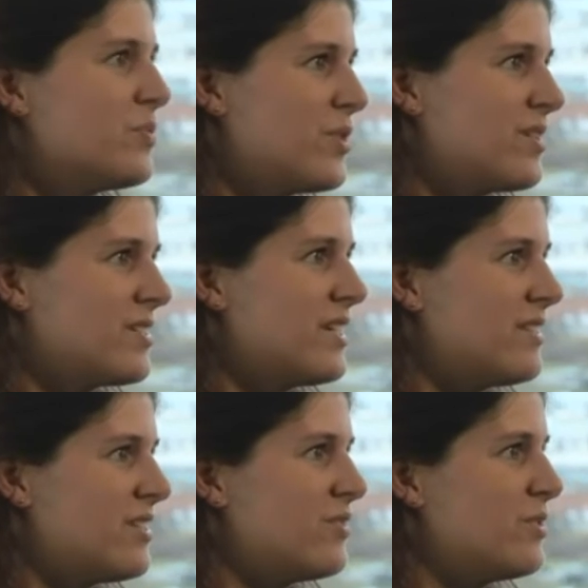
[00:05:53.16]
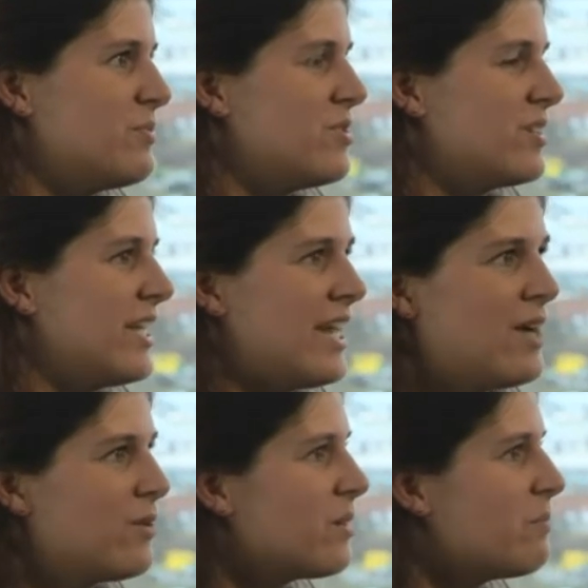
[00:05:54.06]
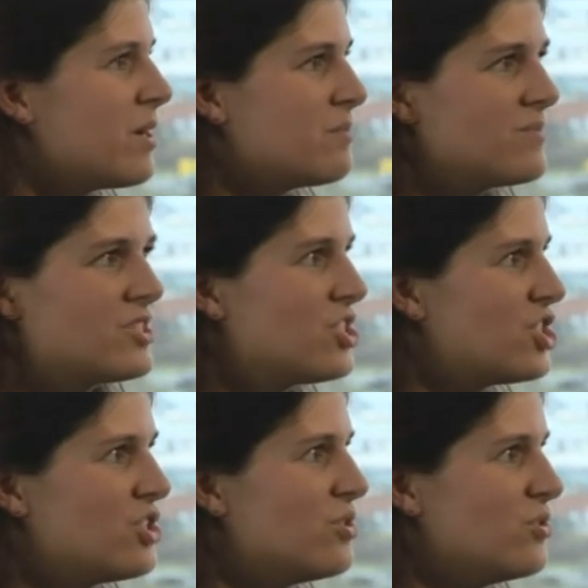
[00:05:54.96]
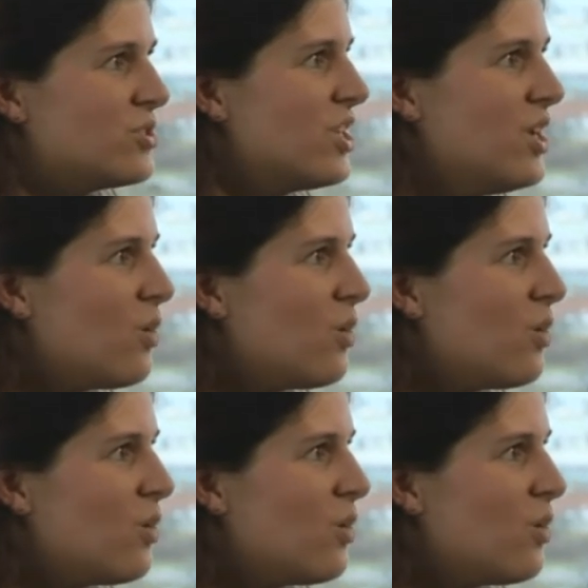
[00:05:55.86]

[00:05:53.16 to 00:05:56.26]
of products out there on the market. How can mums choose